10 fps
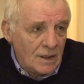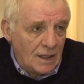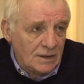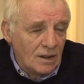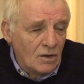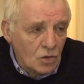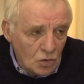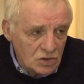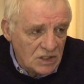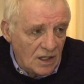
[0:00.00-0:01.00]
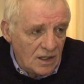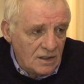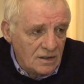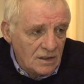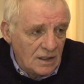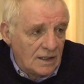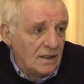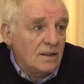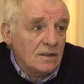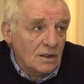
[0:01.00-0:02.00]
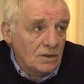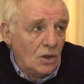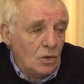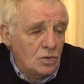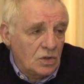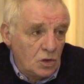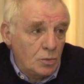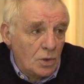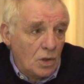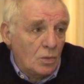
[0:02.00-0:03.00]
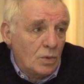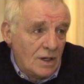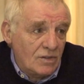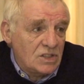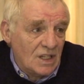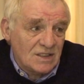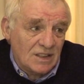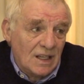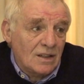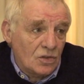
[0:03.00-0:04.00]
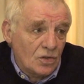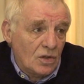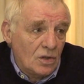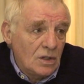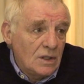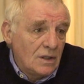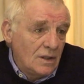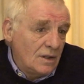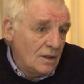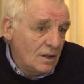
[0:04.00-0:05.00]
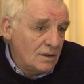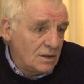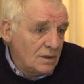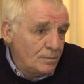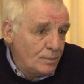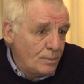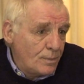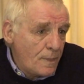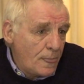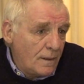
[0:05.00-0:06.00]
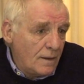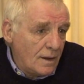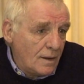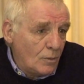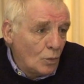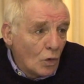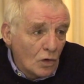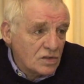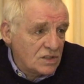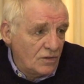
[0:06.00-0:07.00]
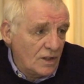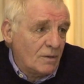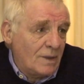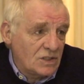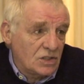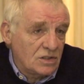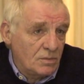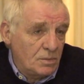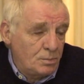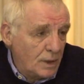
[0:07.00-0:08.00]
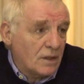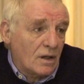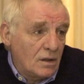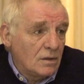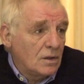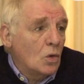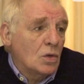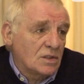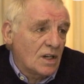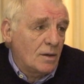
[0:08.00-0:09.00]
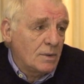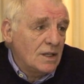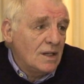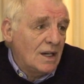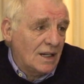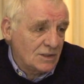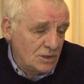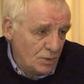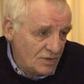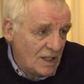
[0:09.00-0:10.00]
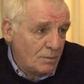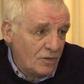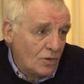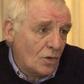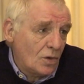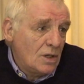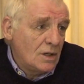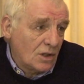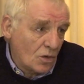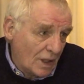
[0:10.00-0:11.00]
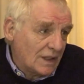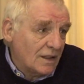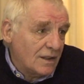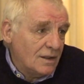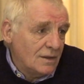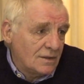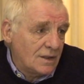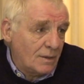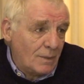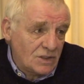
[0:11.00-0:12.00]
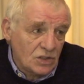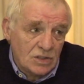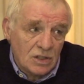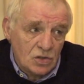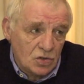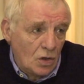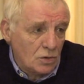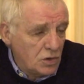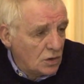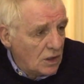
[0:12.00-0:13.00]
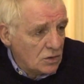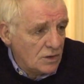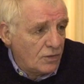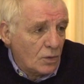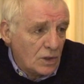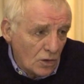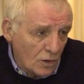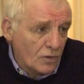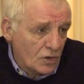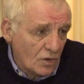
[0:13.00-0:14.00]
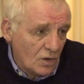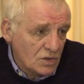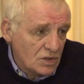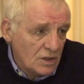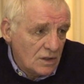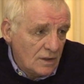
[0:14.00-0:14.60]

and they're a good side, and I think they'll go to QPR with every chance of getting a draw. The Wolves Villa match is a bitter local derby, as we've said before correctly. They're matches that you should always look closely for when you're looking for draws.